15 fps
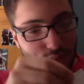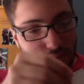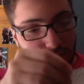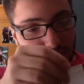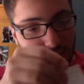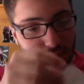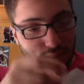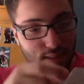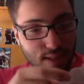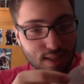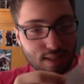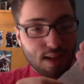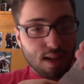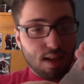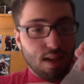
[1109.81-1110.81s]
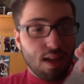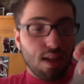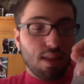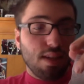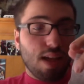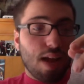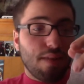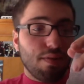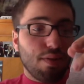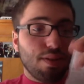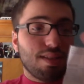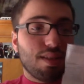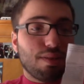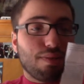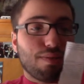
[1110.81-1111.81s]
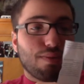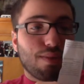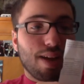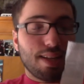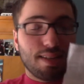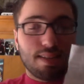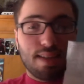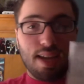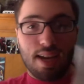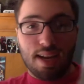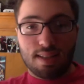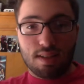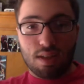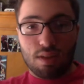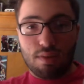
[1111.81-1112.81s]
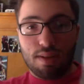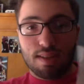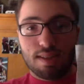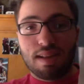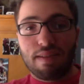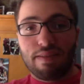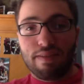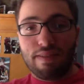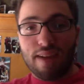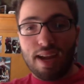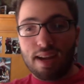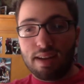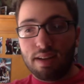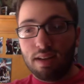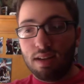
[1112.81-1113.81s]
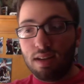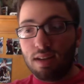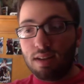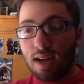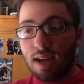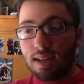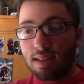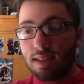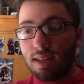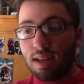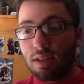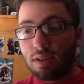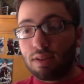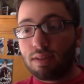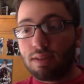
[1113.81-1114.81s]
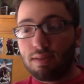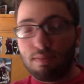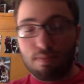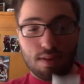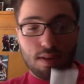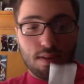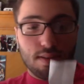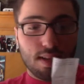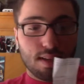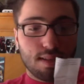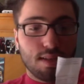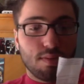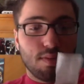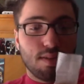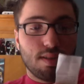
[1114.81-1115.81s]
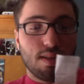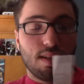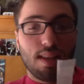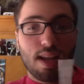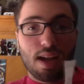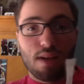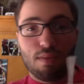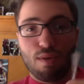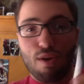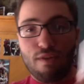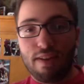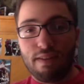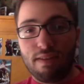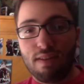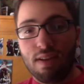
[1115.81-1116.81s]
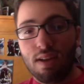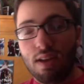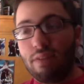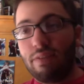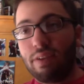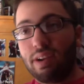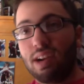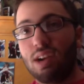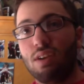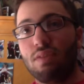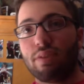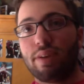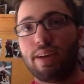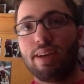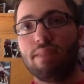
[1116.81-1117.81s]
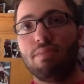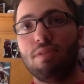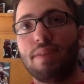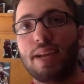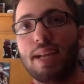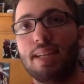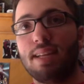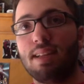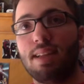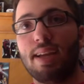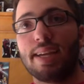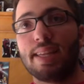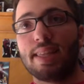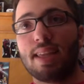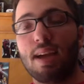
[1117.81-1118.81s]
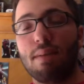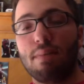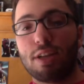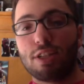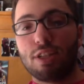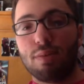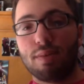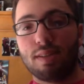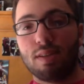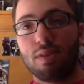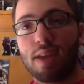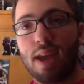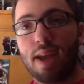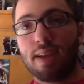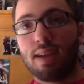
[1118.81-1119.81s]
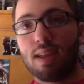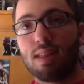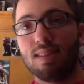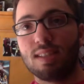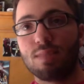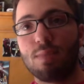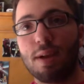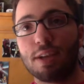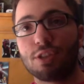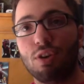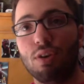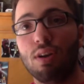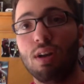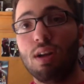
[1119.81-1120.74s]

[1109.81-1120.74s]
This is I noticed the Frank's tickets are the ones that fade, not the other tickets. This was to the Lego movie. Very overrated movie. I didn't like it that much. It was okay. Nothing special.